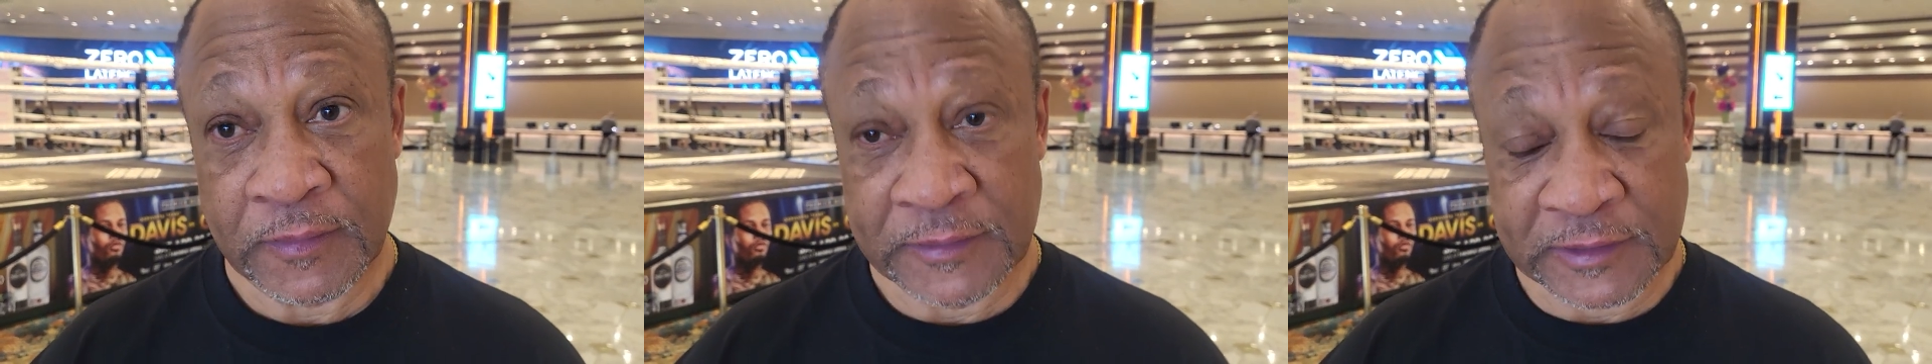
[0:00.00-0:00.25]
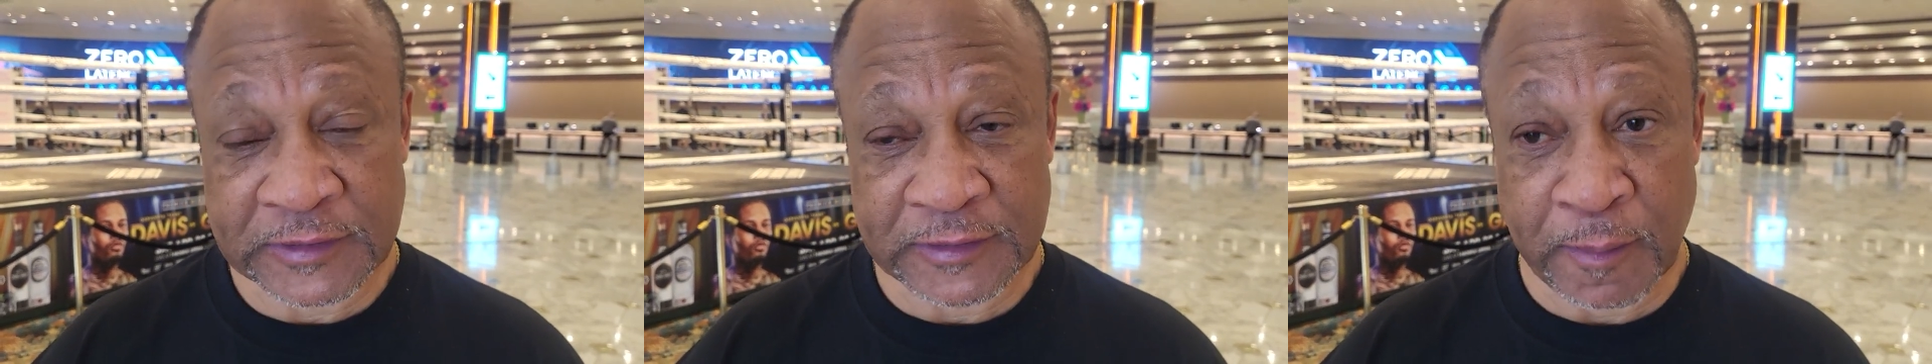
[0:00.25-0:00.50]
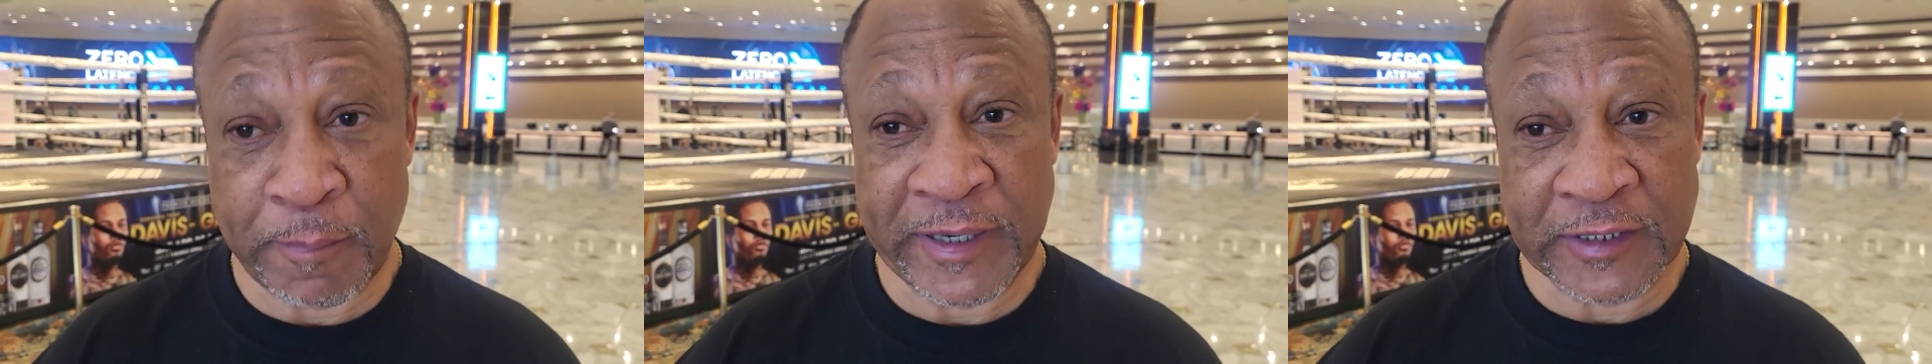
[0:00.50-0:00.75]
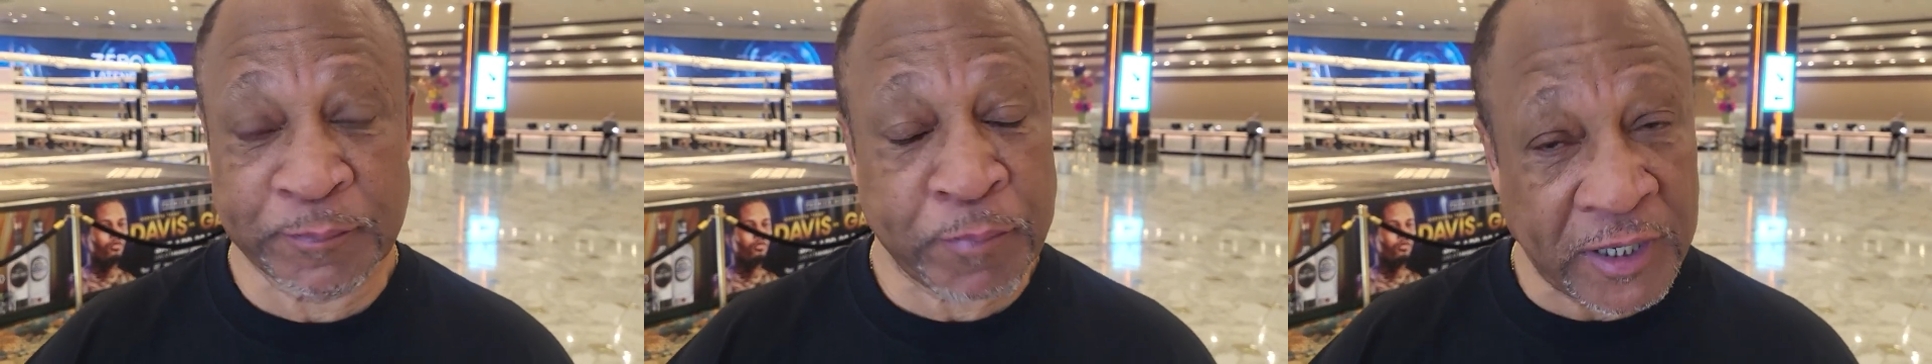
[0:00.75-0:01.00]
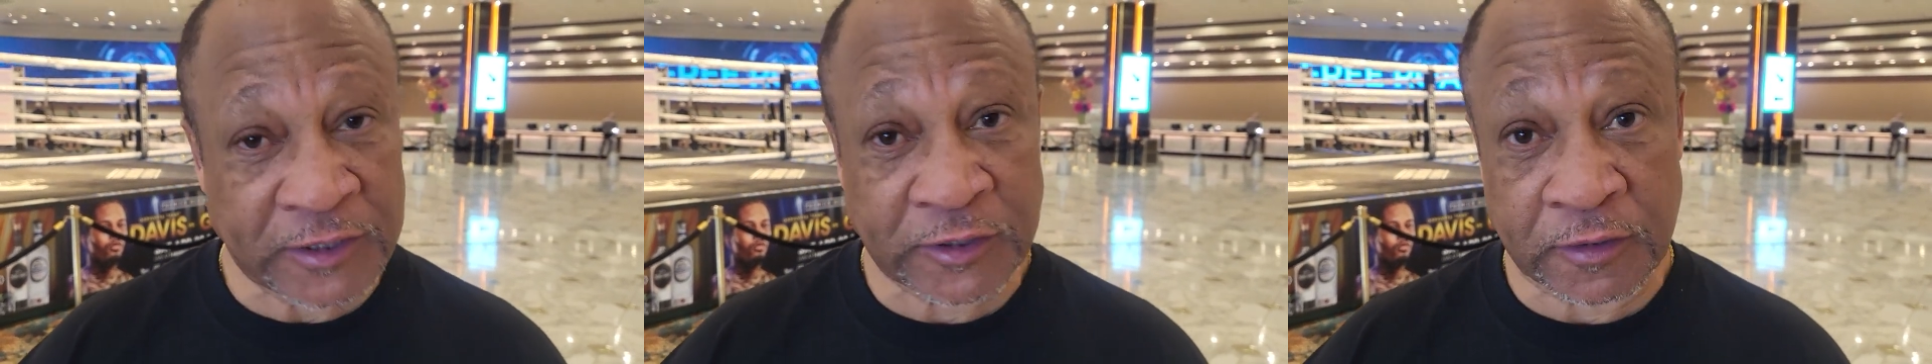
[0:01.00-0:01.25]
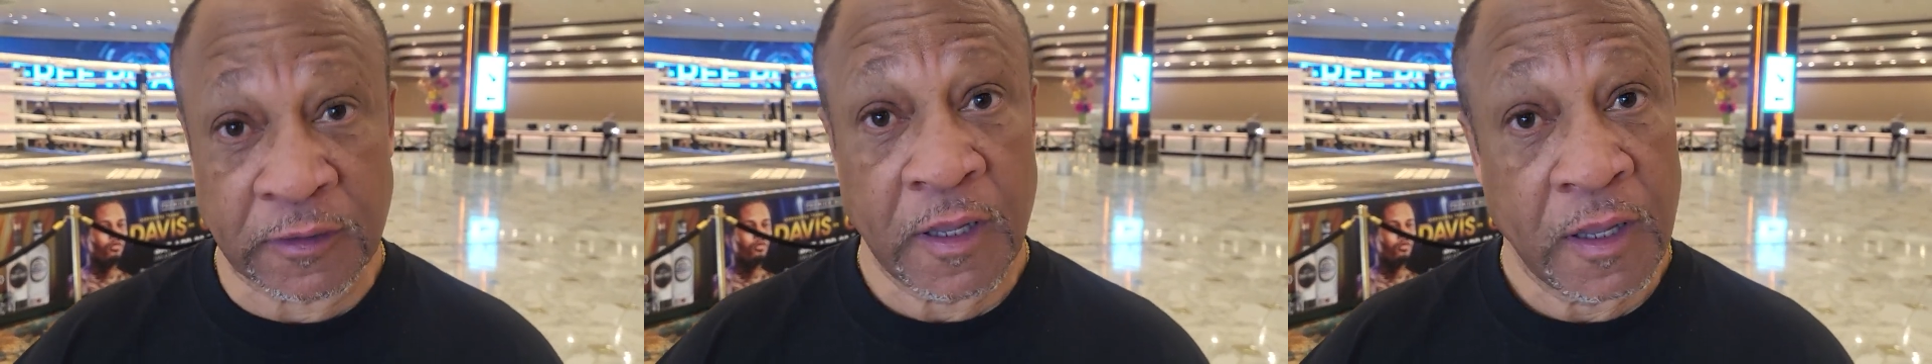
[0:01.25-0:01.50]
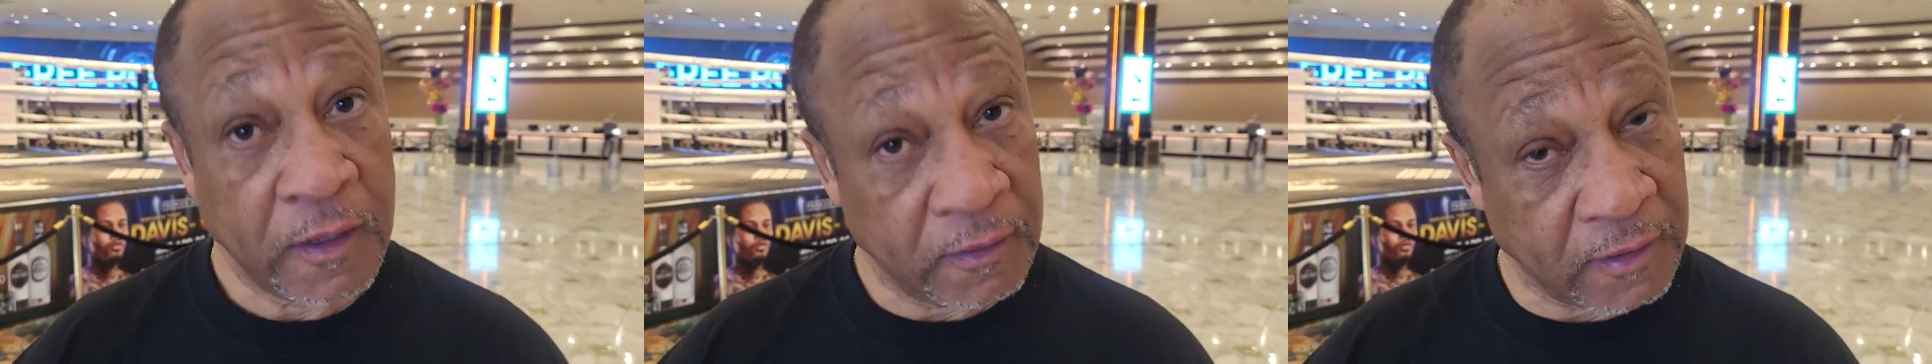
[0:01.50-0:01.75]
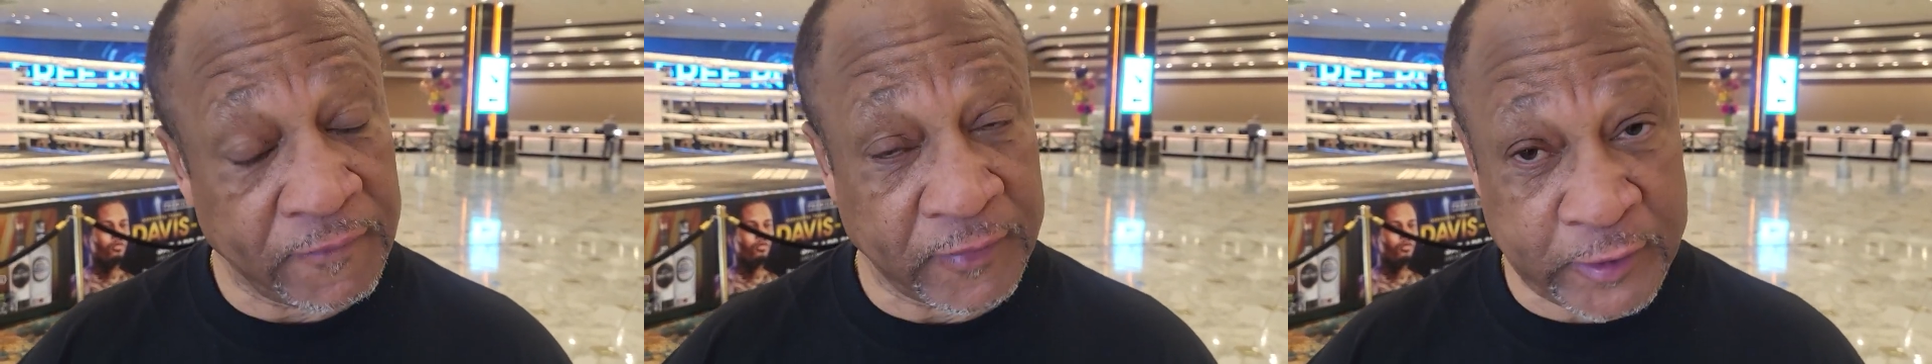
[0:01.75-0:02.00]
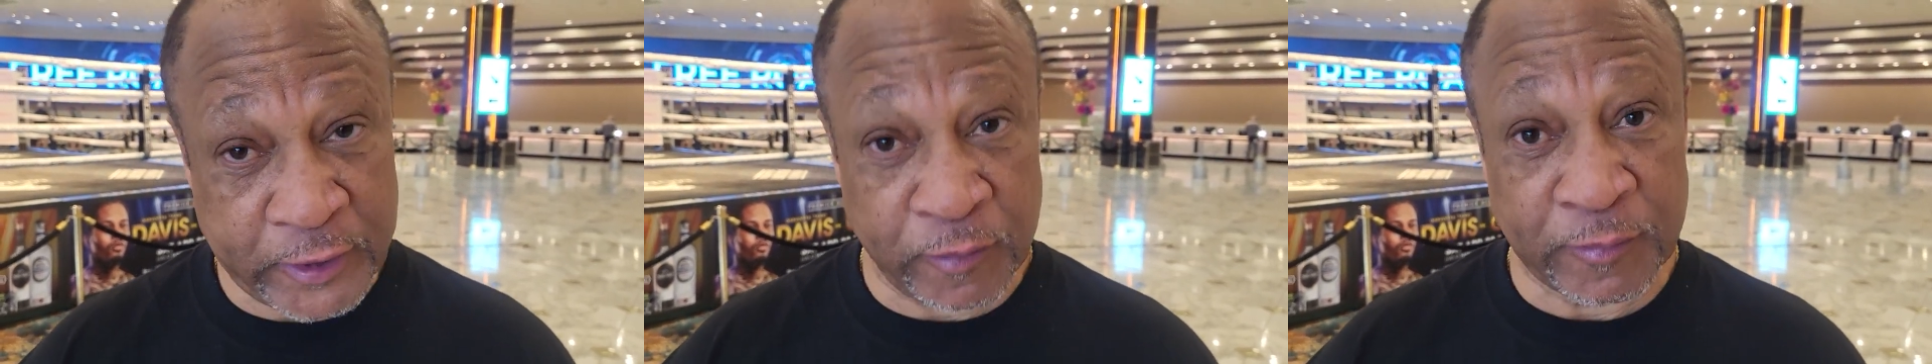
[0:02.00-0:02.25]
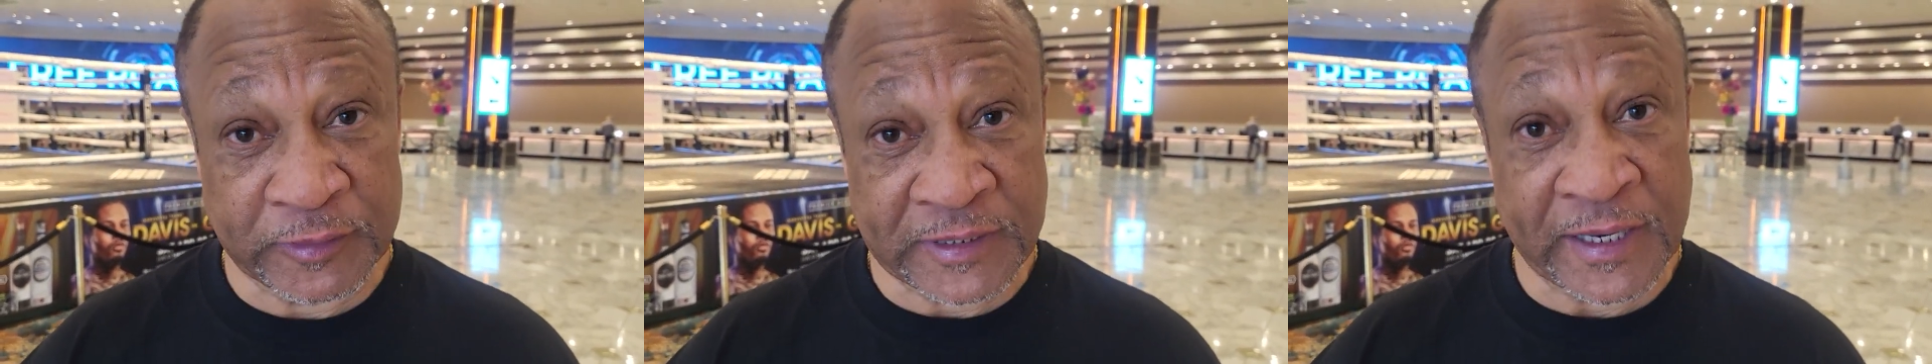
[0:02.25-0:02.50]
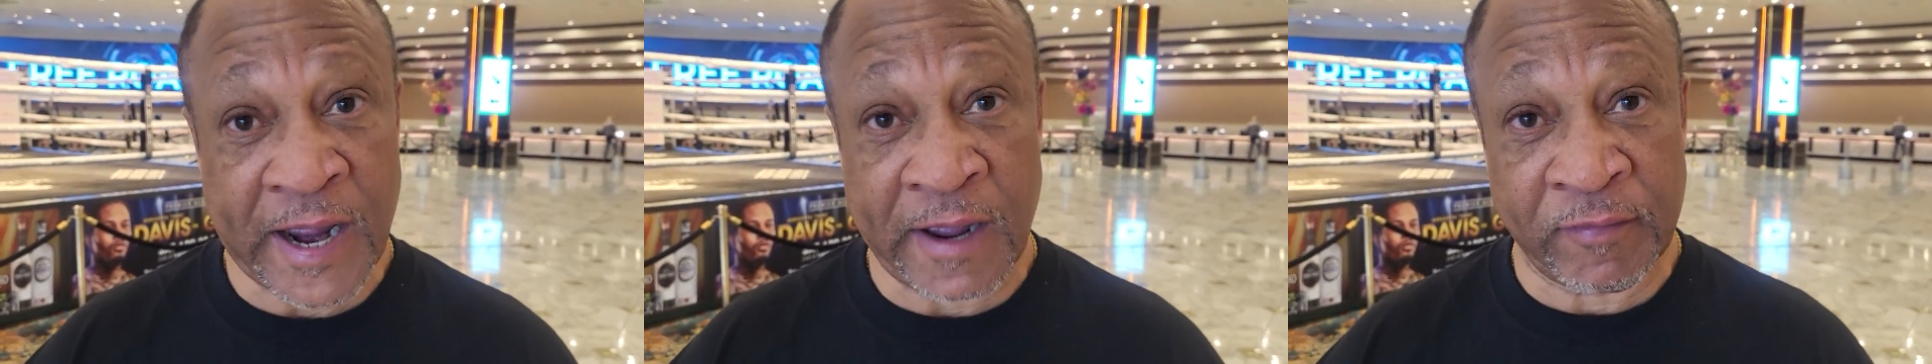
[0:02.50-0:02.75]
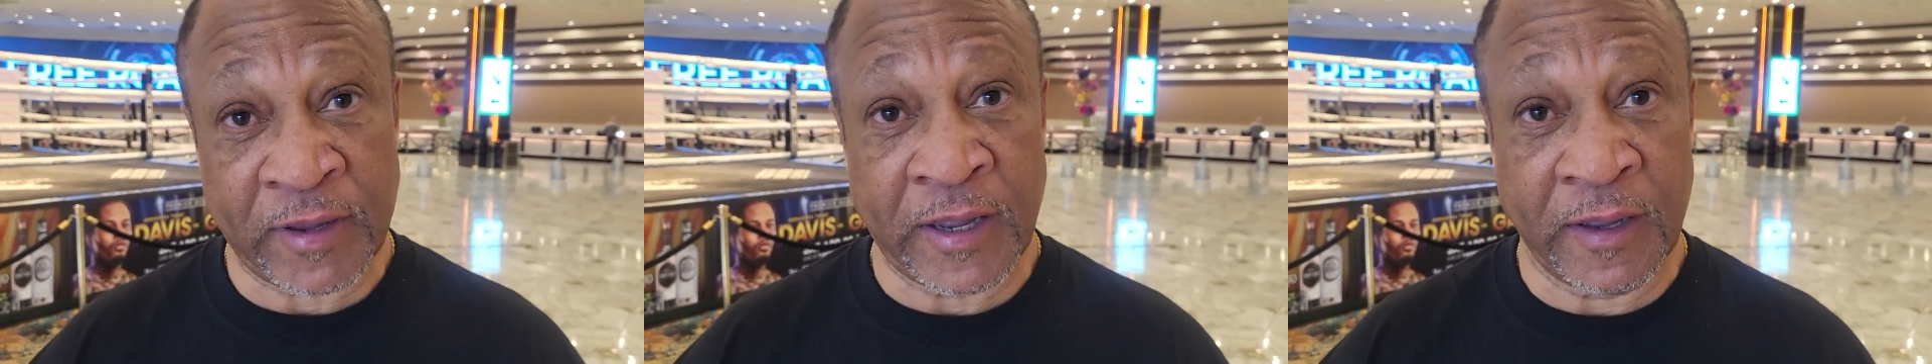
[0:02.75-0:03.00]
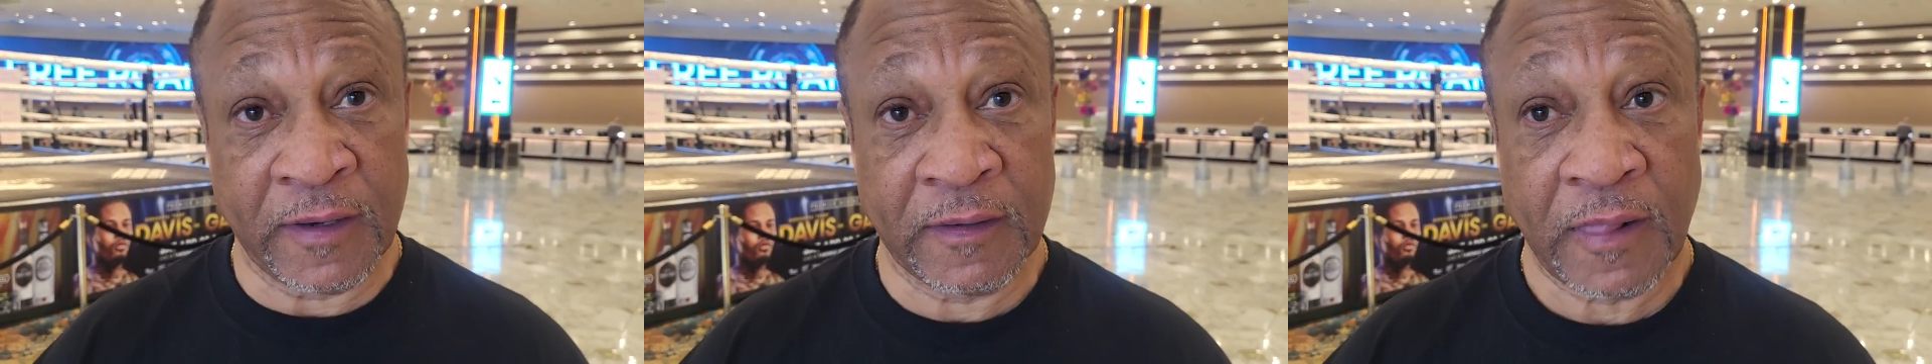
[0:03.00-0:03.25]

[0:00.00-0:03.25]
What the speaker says: this is the biggest puncher of the Cubans that I've had.